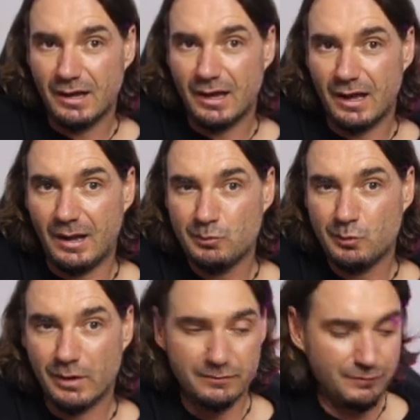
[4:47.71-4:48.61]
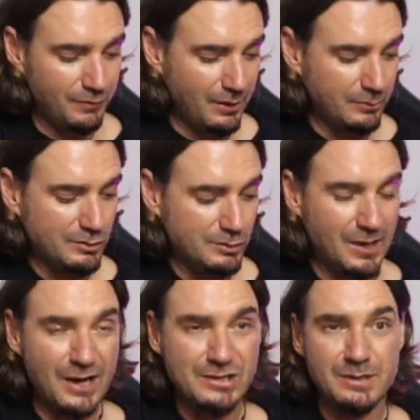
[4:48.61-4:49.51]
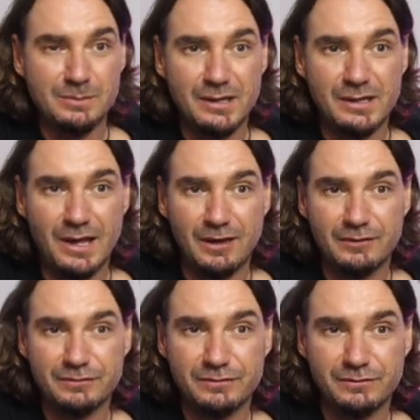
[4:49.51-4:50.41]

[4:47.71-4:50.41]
up 1 fret, which would actually be an F.